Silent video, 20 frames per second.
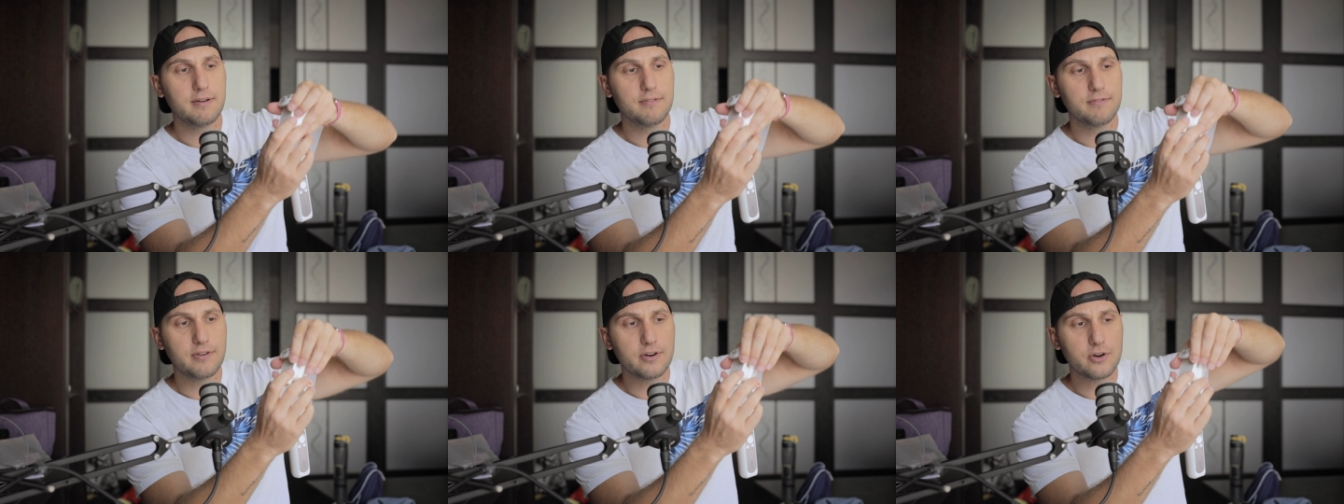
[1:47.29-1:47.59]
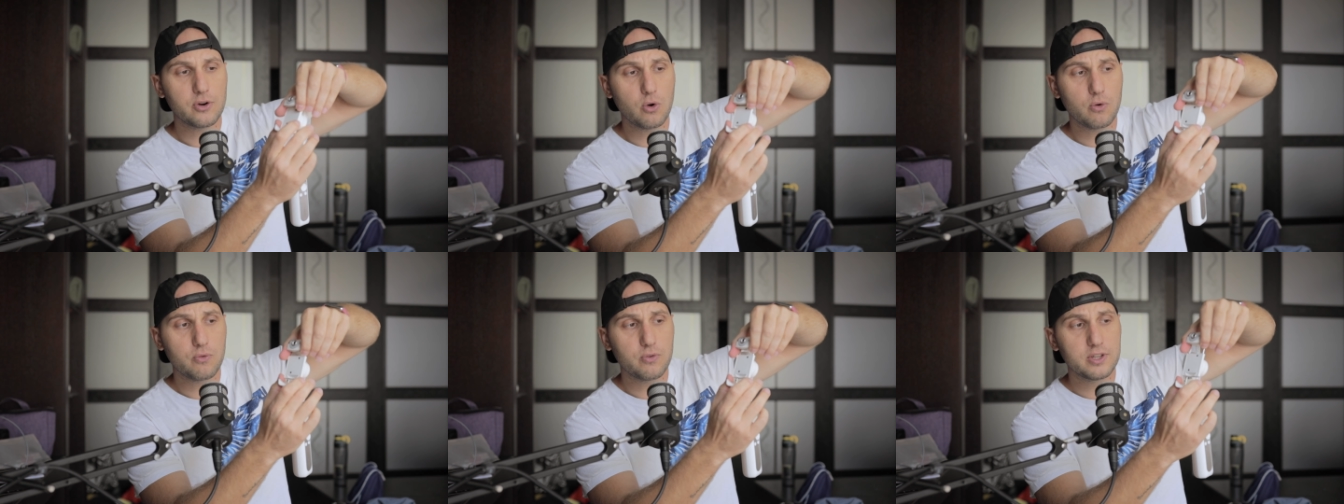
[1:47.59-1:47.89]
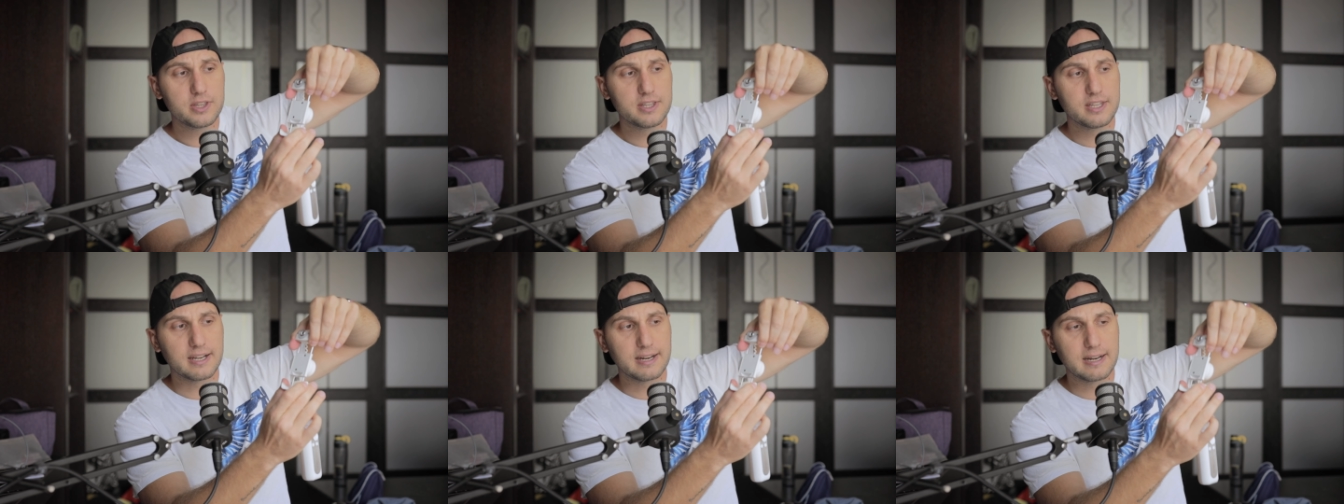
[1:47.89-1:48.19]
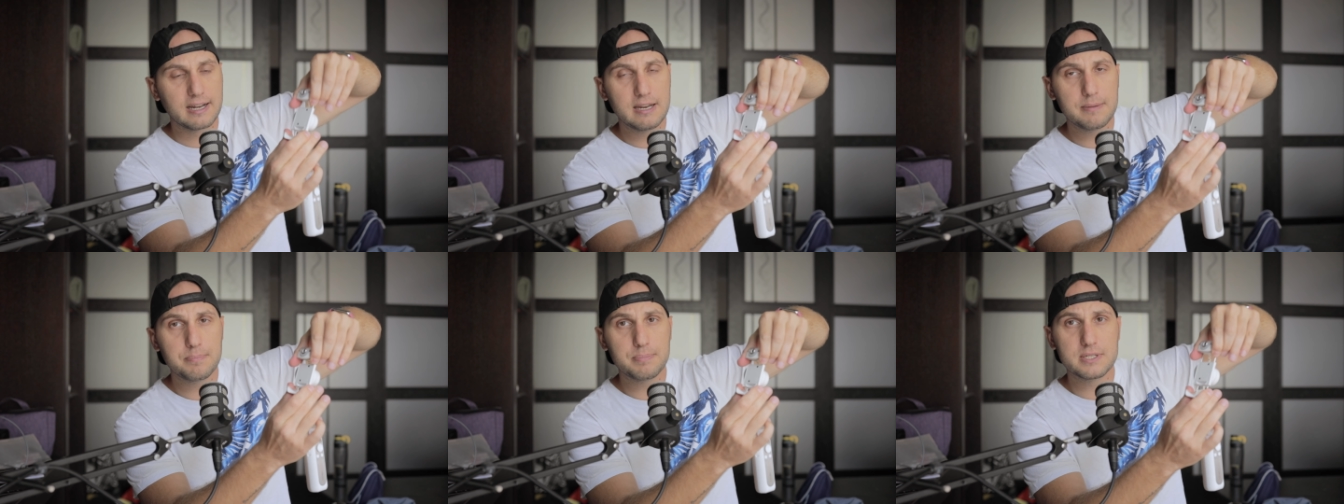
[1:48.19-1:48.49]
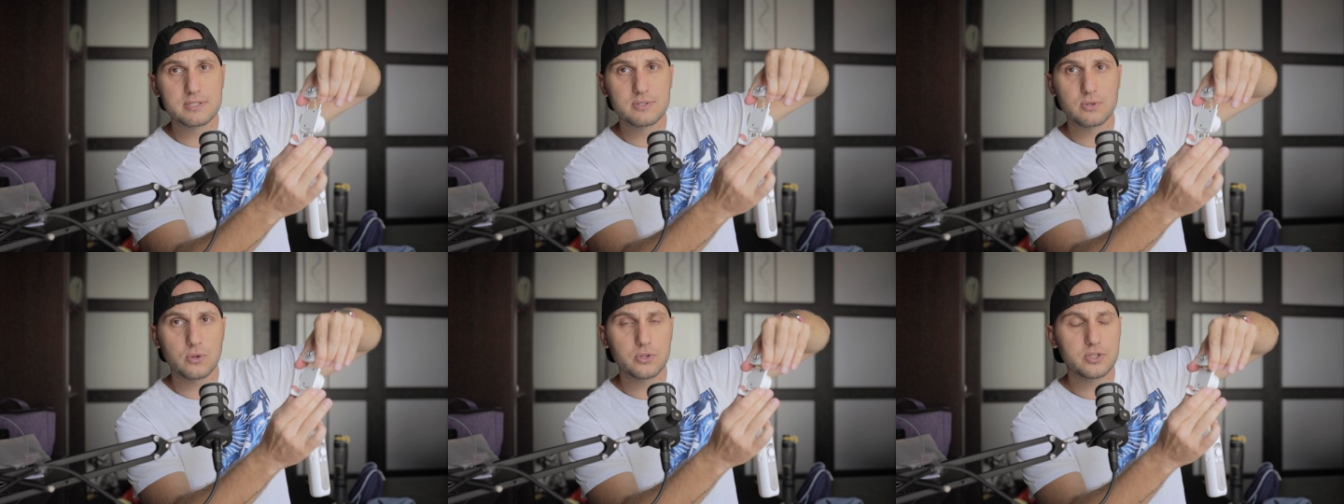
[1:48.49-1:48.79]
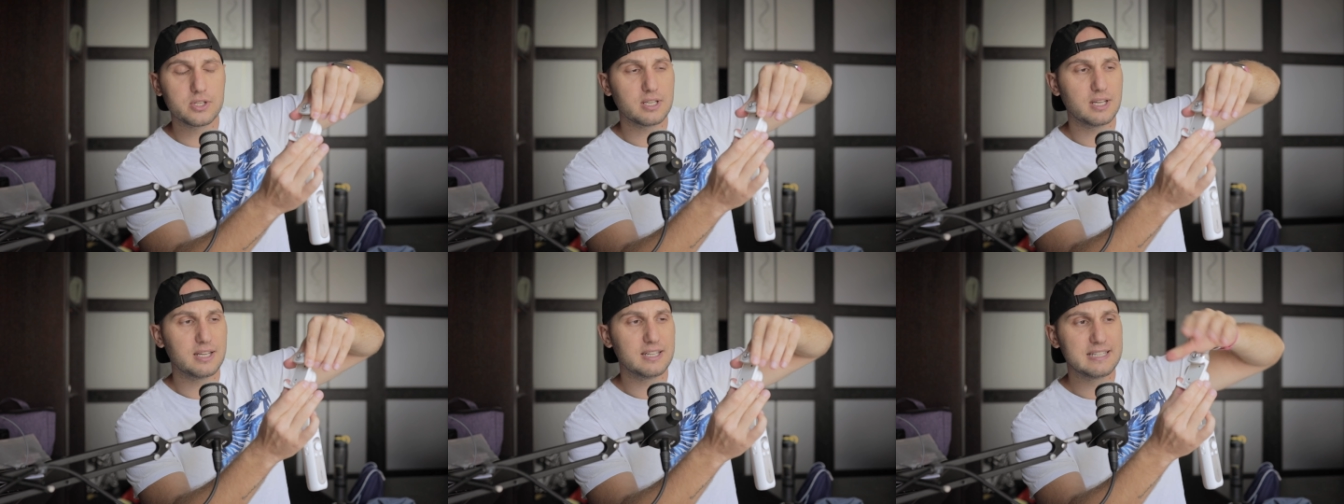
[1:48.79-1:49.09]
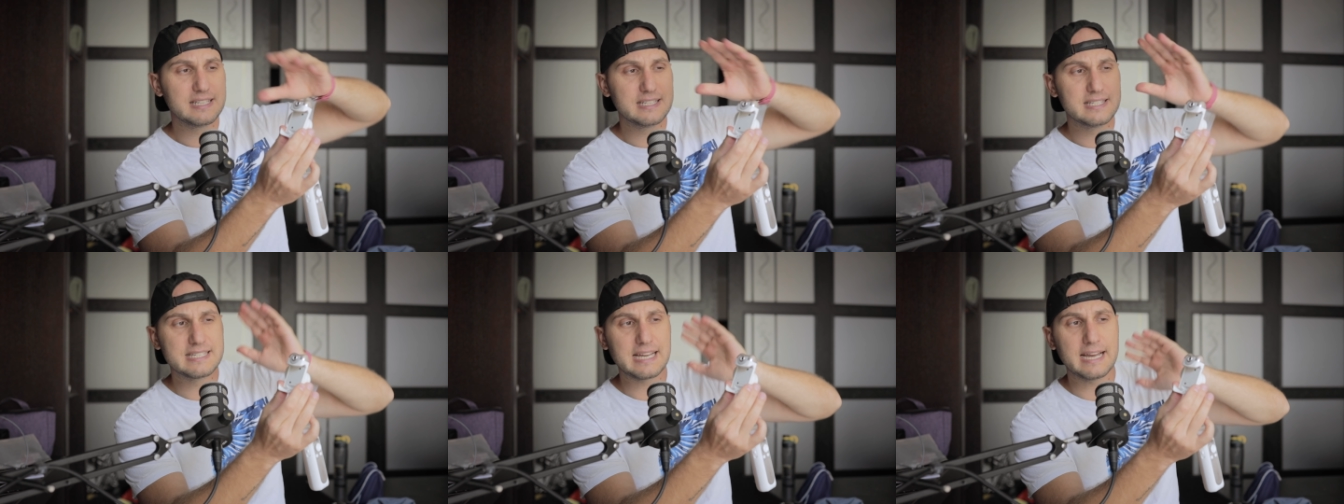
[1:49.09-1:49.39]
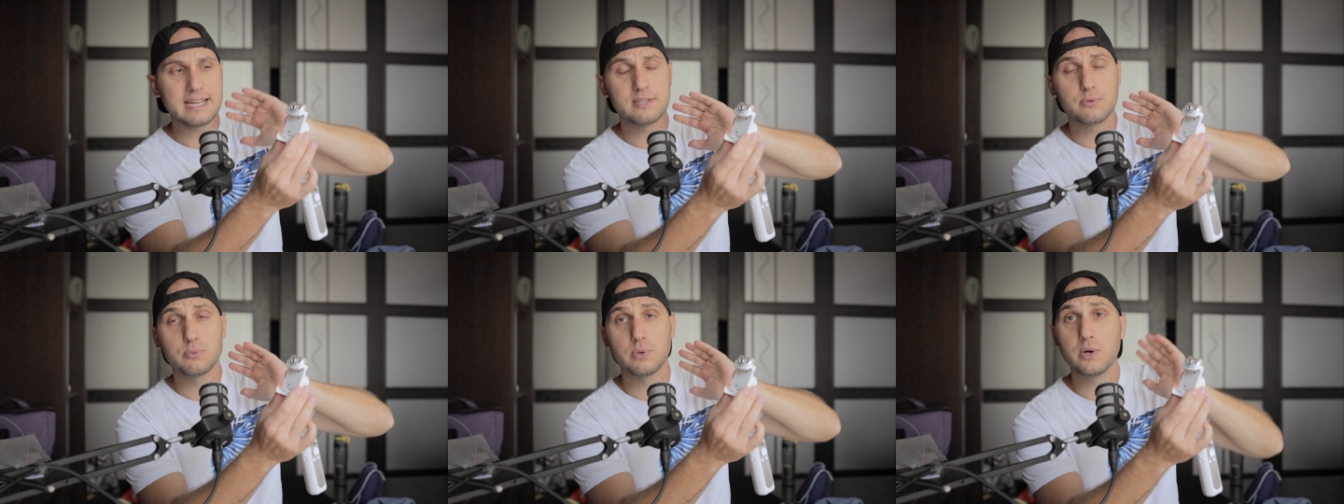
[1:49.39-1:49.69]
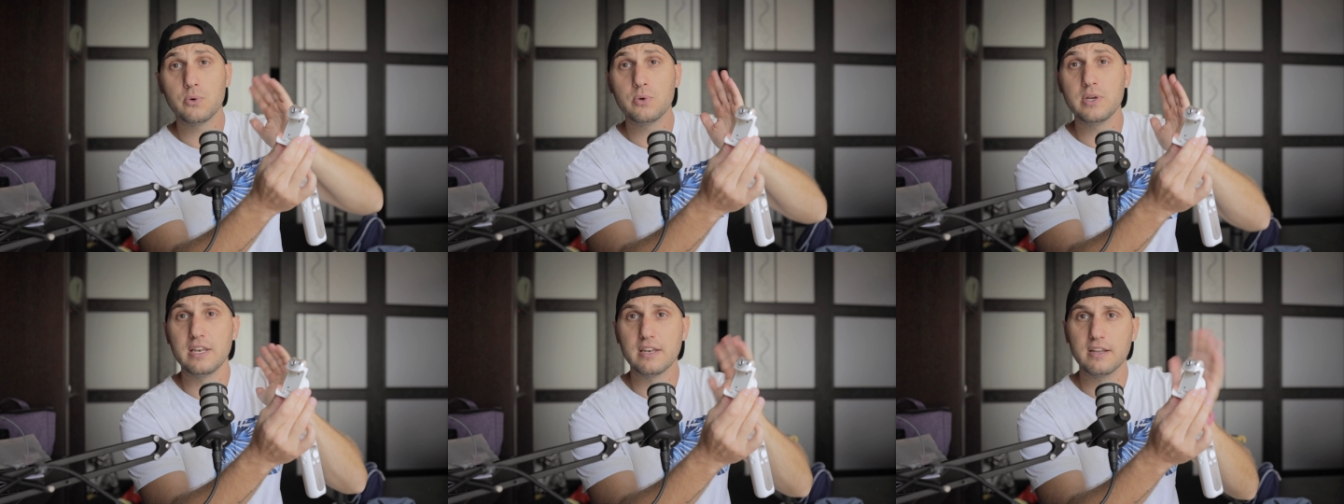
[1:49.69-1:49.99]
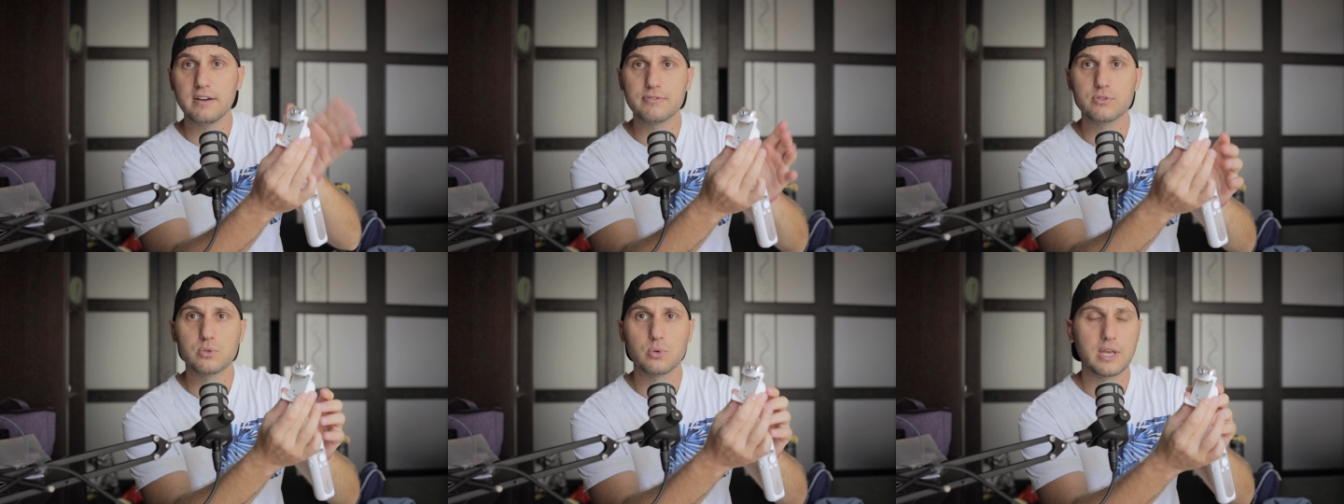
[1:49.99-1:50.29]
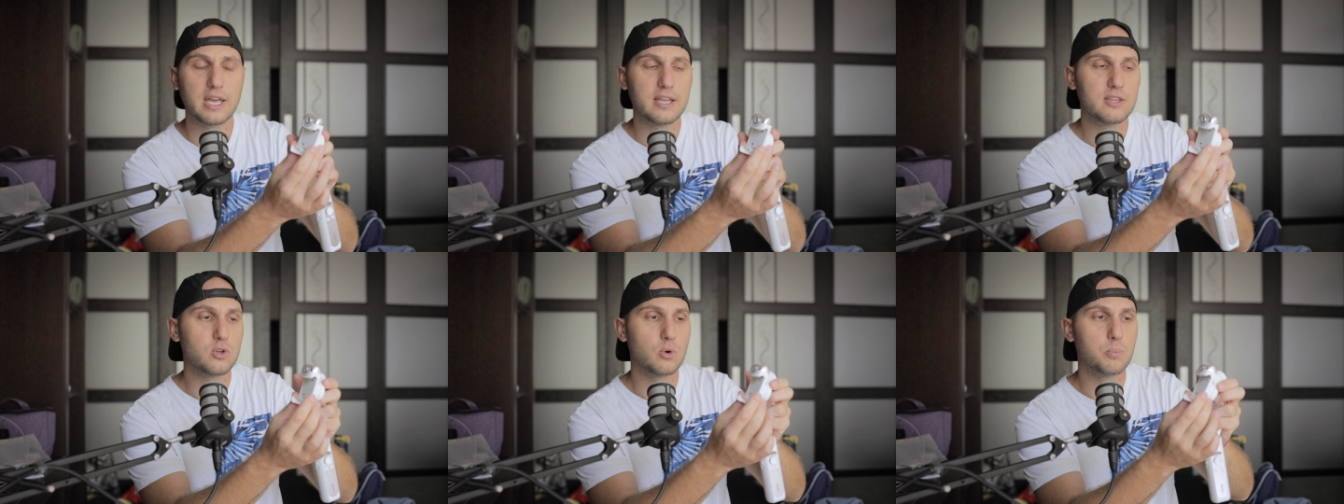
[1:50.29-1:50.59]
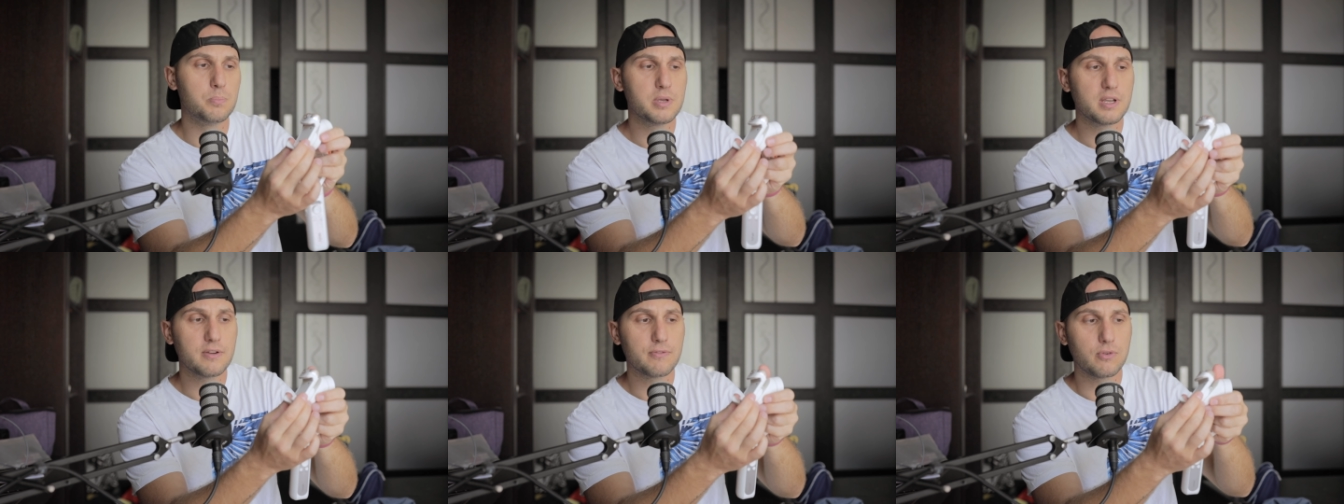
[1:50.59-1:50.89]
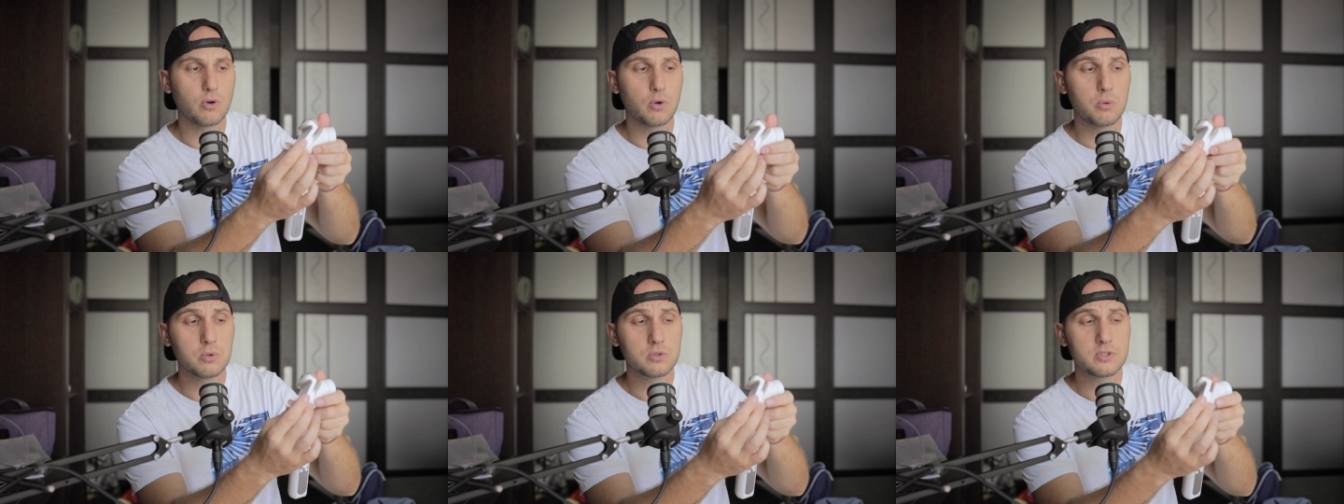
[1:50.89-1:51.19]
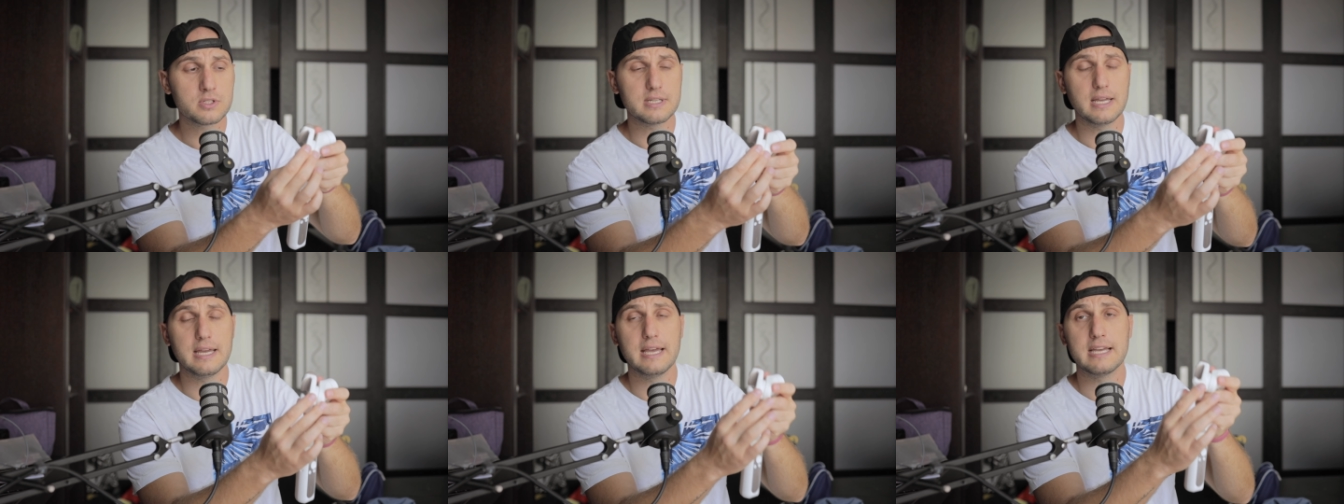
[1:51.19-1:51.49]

Very often the clip is not designed well enough to handle big phones,